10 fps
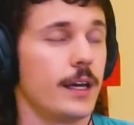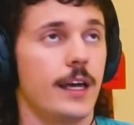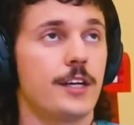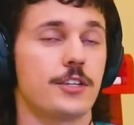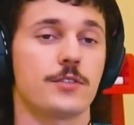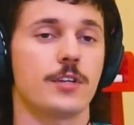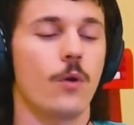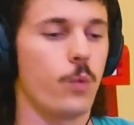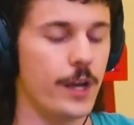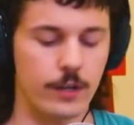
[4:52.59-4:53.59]
it's just
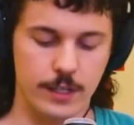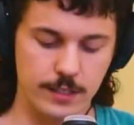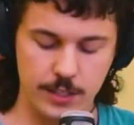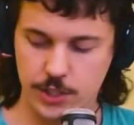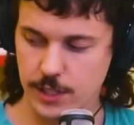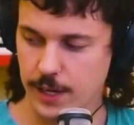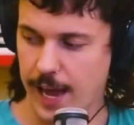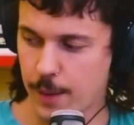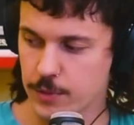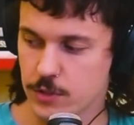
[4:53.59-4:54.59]
so weird because this shit
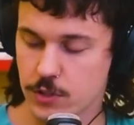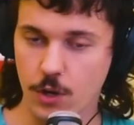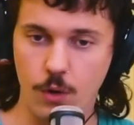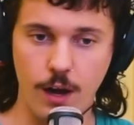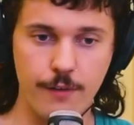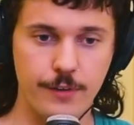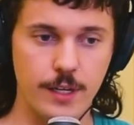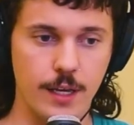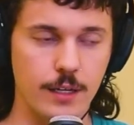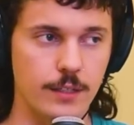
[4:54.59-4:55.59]
happens so
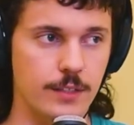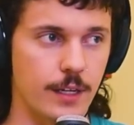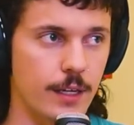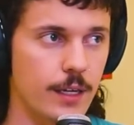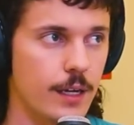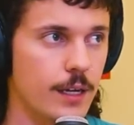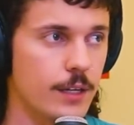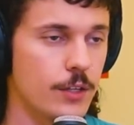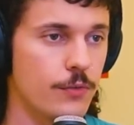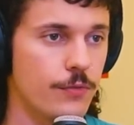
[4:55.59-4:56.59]
often, and it's like
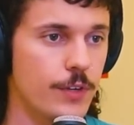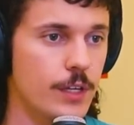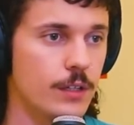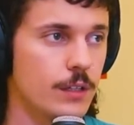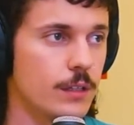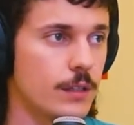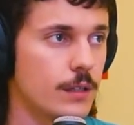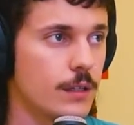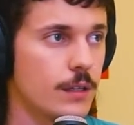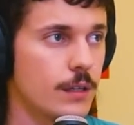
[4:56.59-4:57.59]
you feel
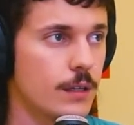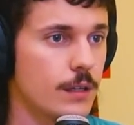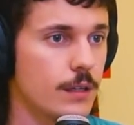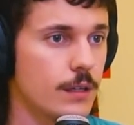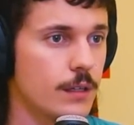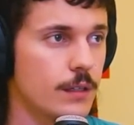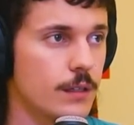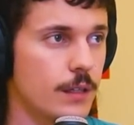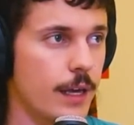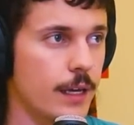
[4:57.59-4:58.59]

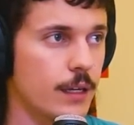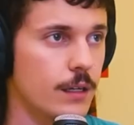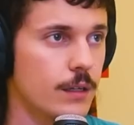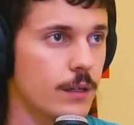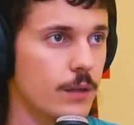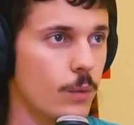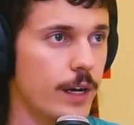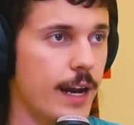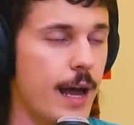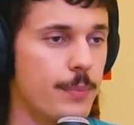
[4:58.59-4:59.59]
like
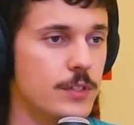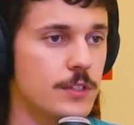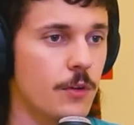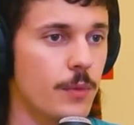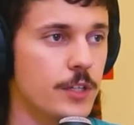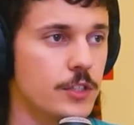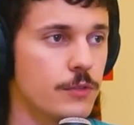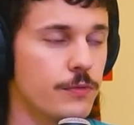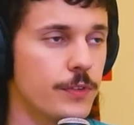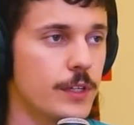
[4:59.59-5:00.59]
when it happens so much,
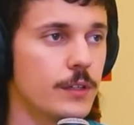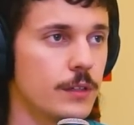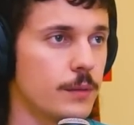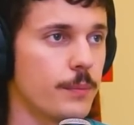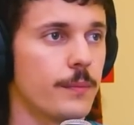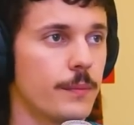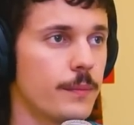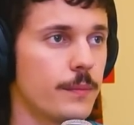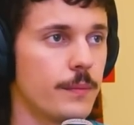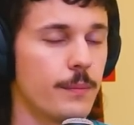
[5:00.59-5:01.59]
you feel
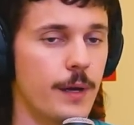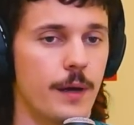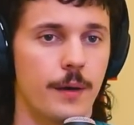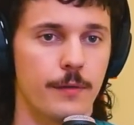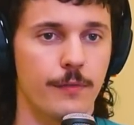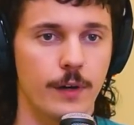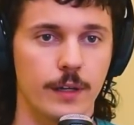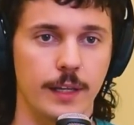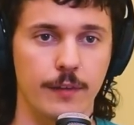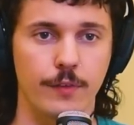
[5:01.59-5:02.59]

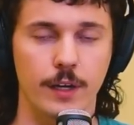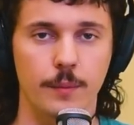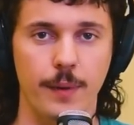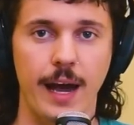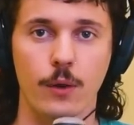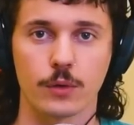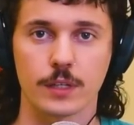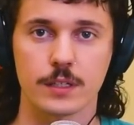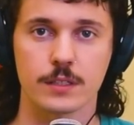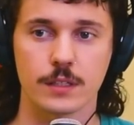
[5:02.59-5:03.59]
like fucking
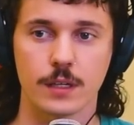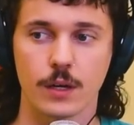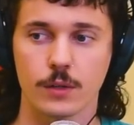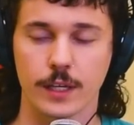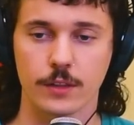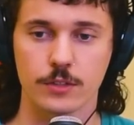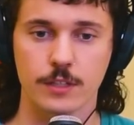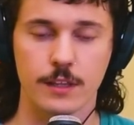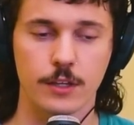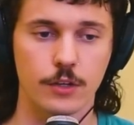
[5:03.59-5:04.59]
powerless, you know? Like there's
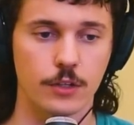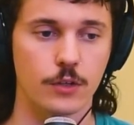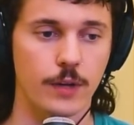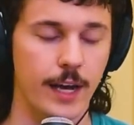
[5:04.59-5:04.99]
nothing you can do to